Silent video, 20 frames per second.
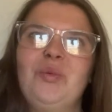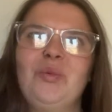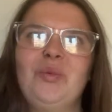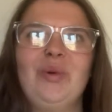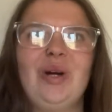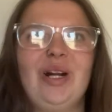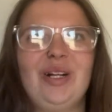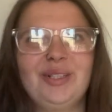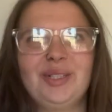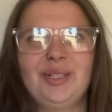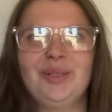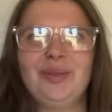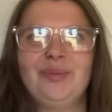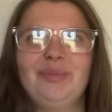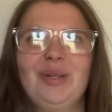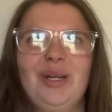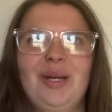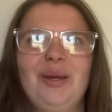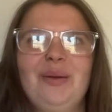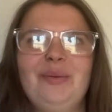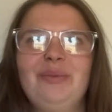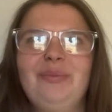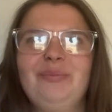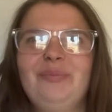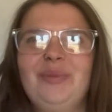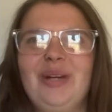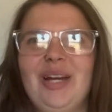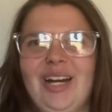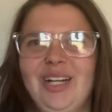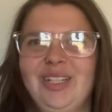Welcome
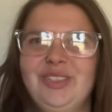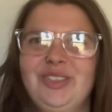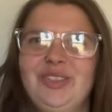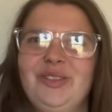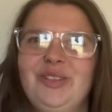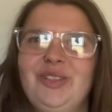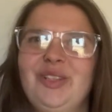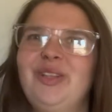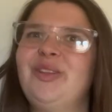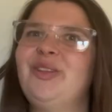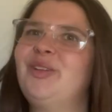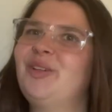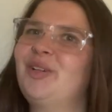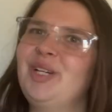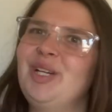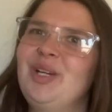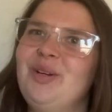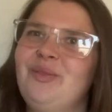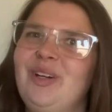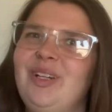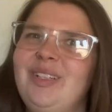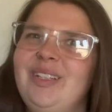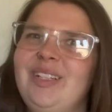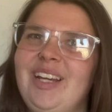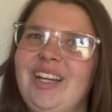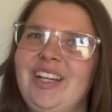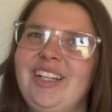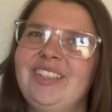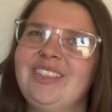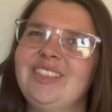back to the 31
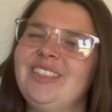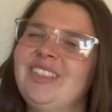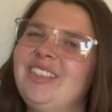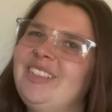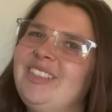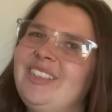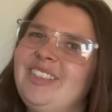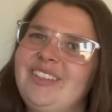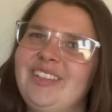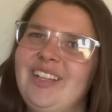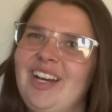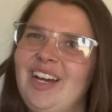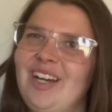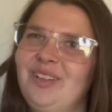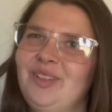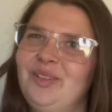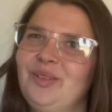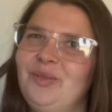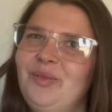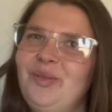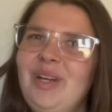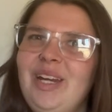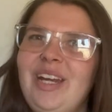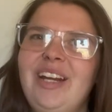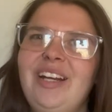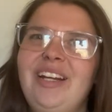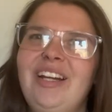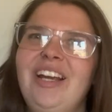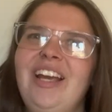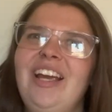days until
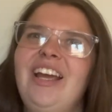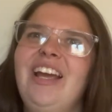Halloween.